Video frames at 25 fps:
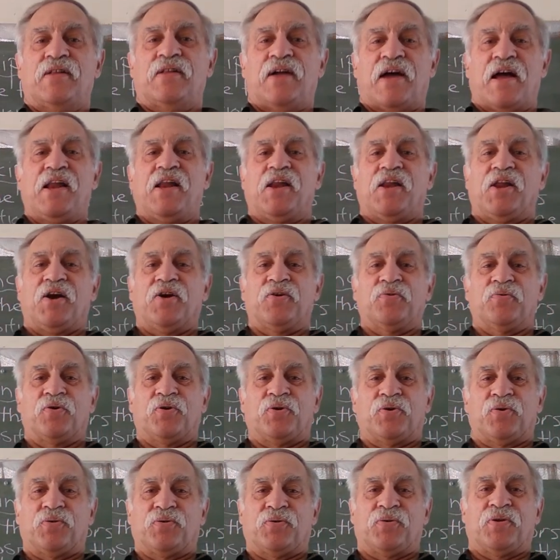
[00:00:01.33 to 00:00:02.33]
hello
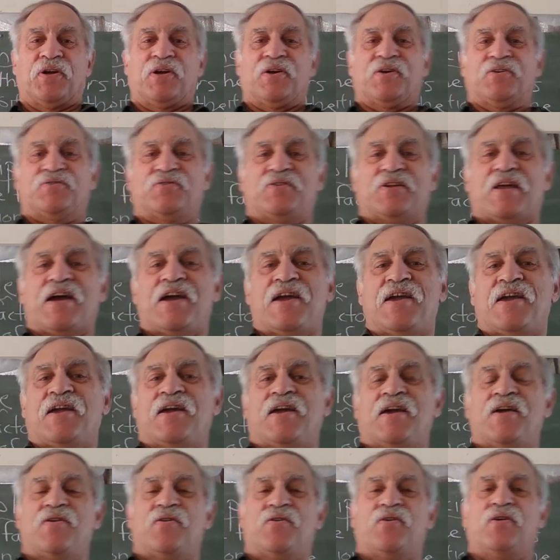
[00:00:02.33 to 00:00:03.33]
all.
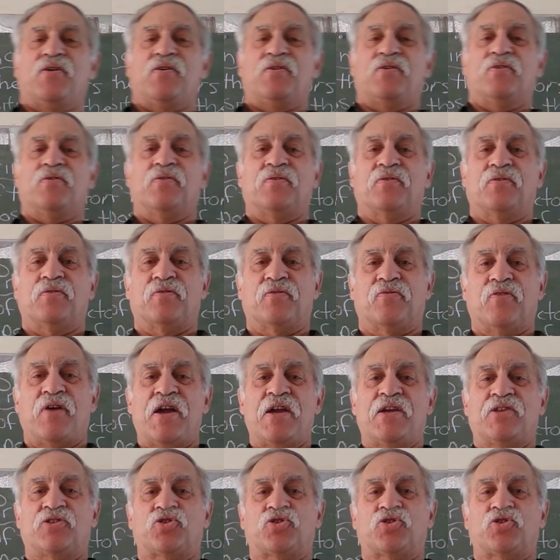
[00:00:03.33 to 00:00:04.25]
Today, grade